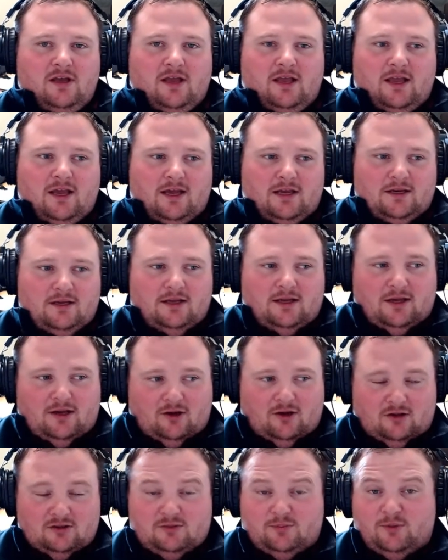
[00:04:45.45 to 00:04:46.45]
and
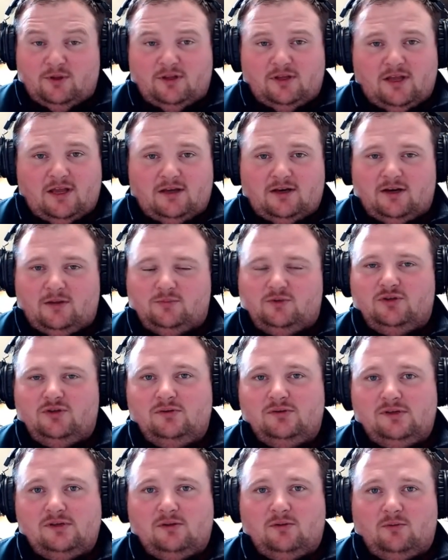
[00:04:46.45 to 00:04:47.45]
ultimately ended up
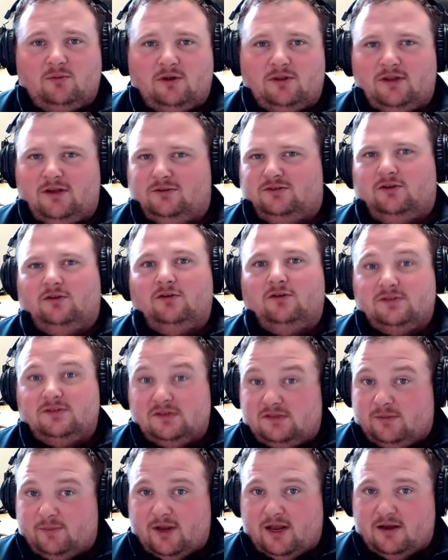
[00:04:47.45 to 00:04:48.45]
choosing the one that was
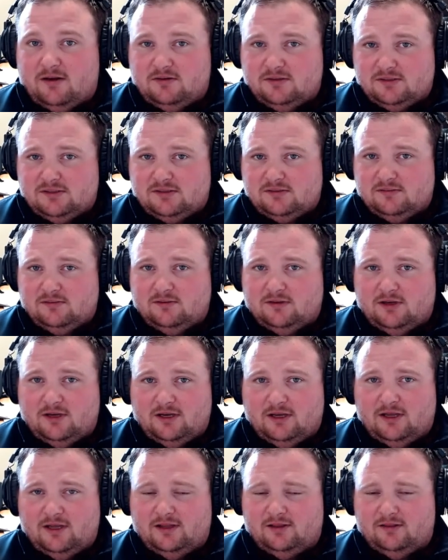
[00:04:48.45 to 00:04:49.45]
closest to my house
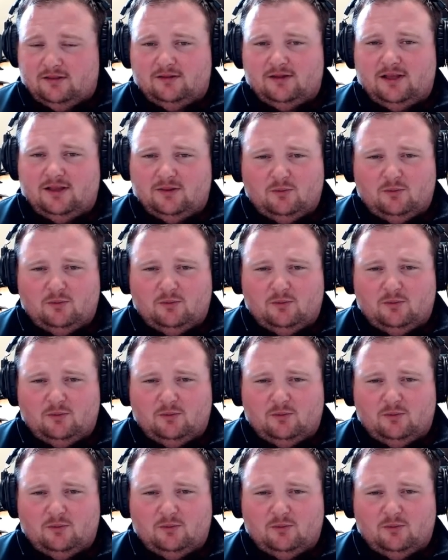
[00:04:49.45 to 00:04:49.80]
and